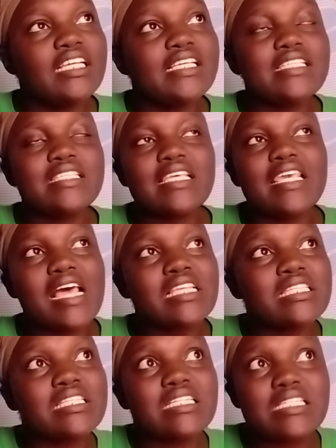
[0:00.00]
He
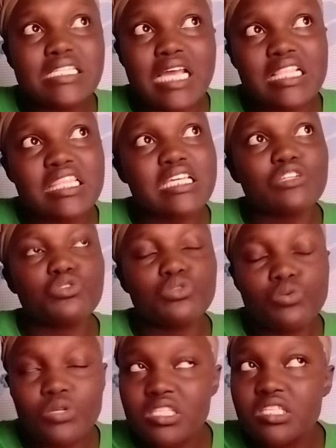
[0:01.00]
has nothing to
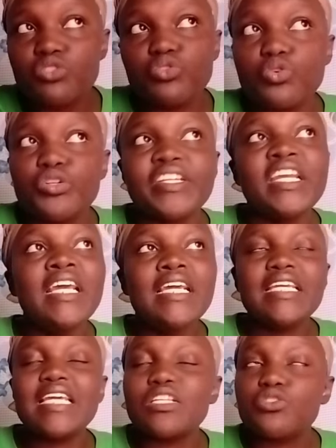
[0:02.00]
do with this story.
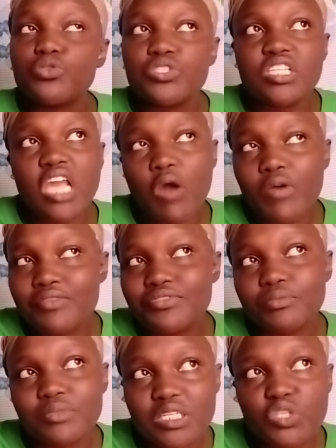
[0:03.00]
He has to stay away
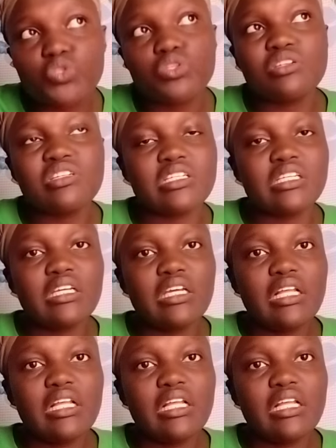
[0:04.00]
from this story.